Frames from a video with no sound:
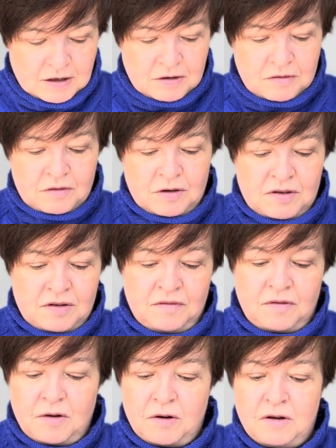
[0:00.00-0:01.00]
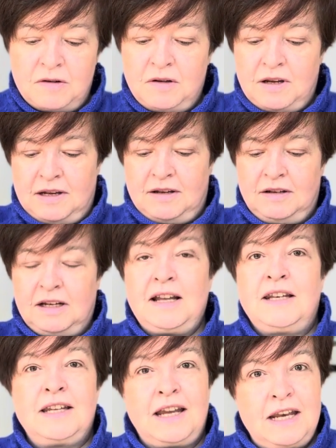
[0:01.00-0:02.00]
First of all,
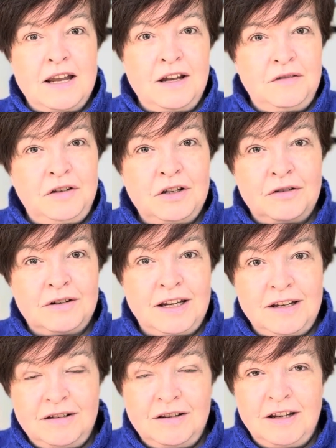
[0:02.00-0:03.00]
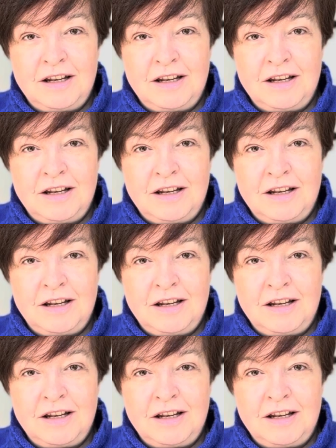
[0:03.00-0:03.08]
Katharina, if you're looking,